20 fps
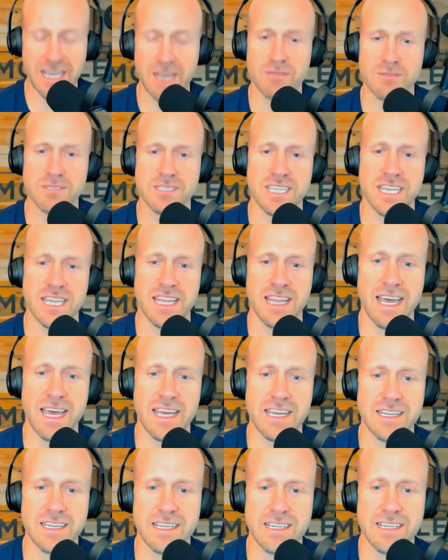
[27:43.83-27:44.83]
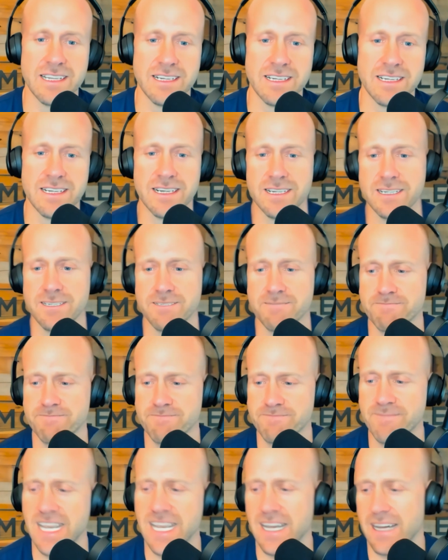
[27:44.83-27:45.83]
say that, and
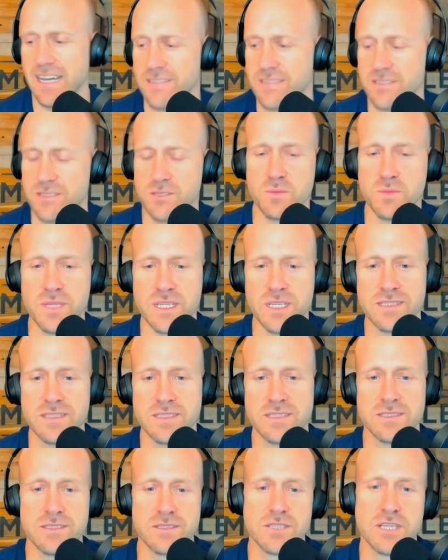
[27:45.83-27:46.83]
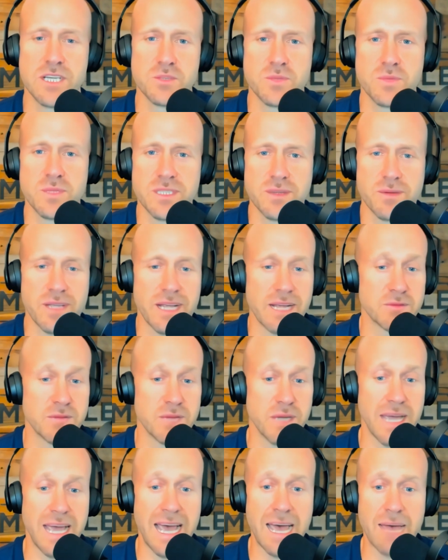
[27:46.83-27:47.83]
those would be some of the
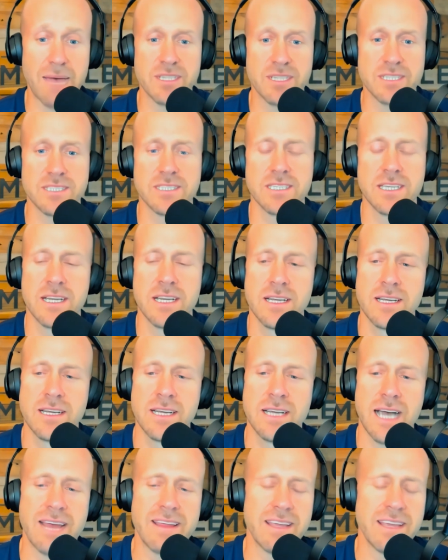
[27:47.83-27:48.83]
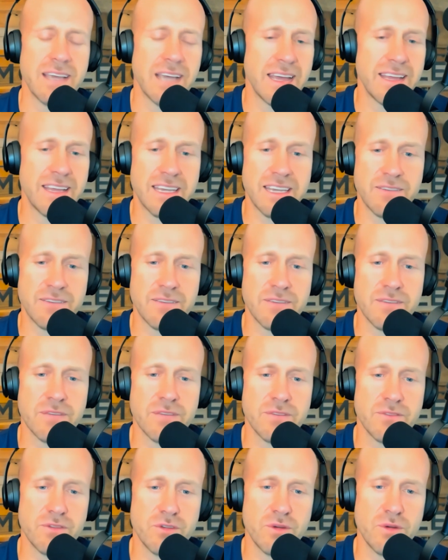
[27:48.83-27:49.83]
items. But habits, I think
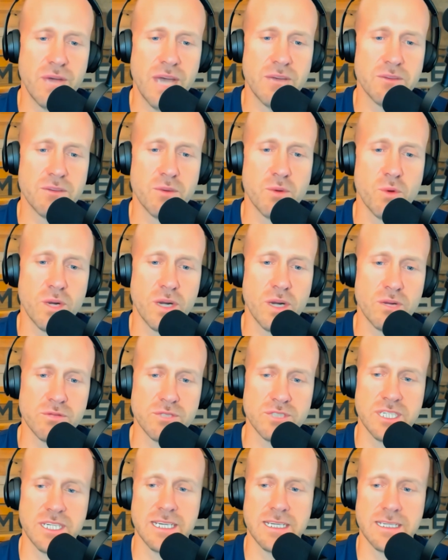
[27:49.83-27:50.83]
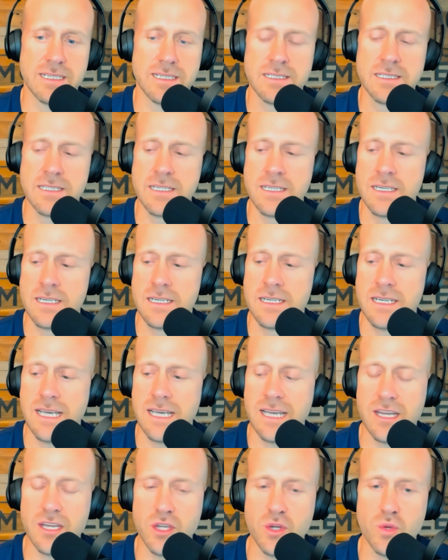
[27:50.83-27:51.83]
if you have a morning routine
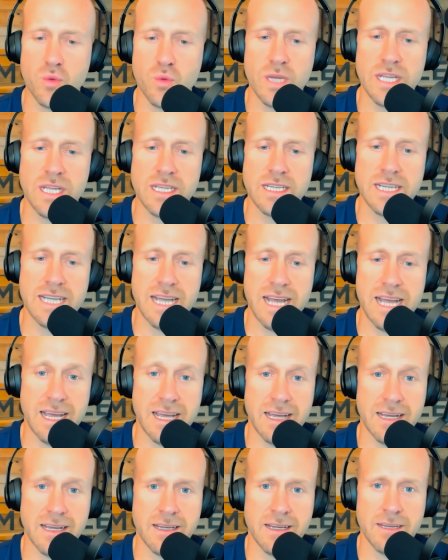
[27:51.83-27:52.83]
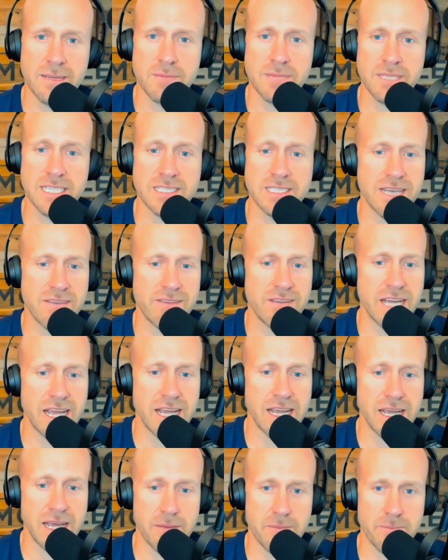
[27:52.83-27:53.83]
and you win the day by 7
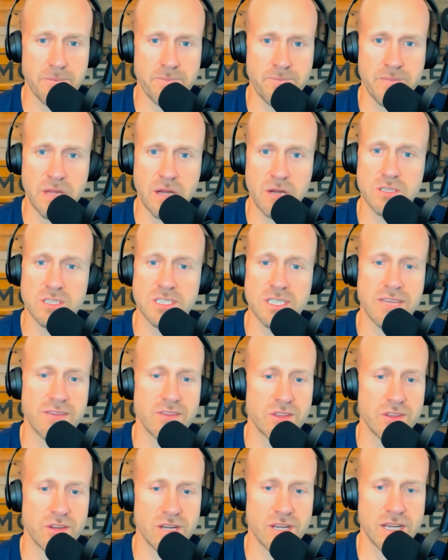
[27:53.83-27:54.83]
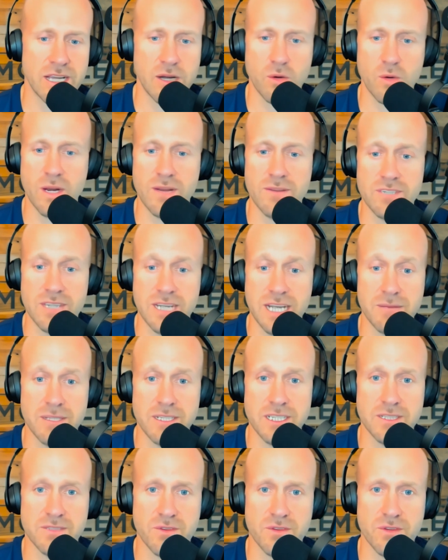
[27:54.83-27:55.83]
a.m. or 7:30 or whatever time that
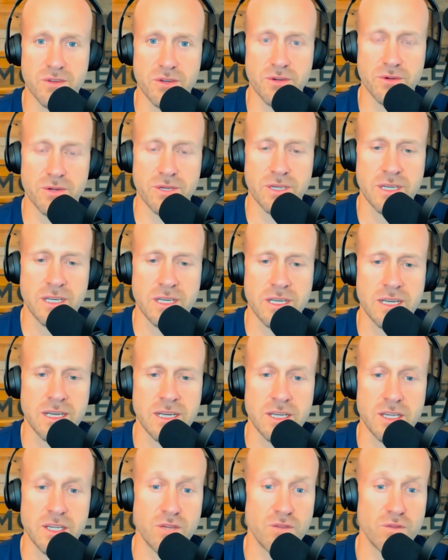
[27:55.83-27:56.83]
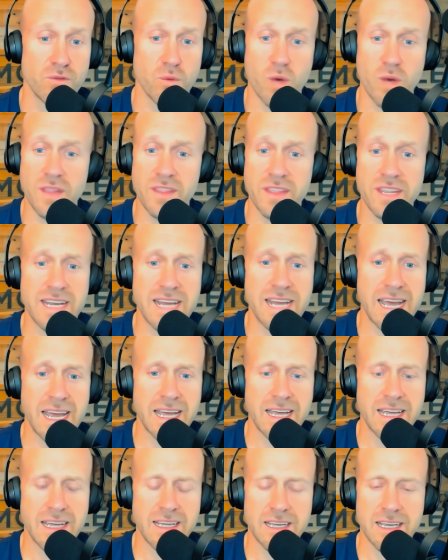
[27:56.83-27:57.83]
is for you, you've won the
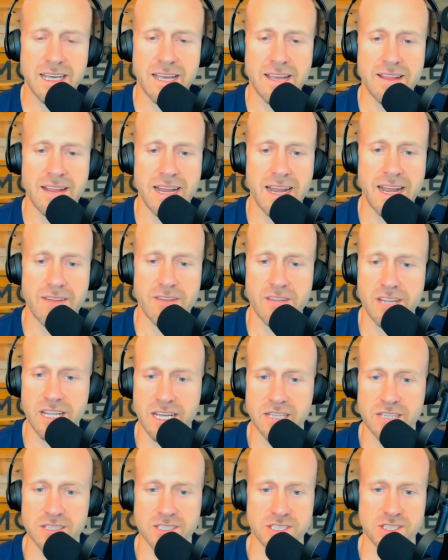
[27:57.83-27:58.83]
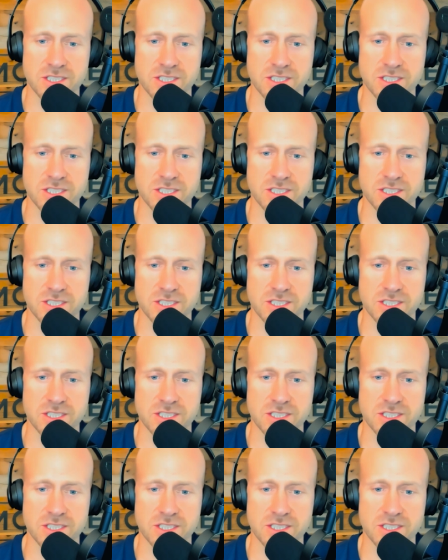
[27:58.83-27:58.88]
day, and then everything else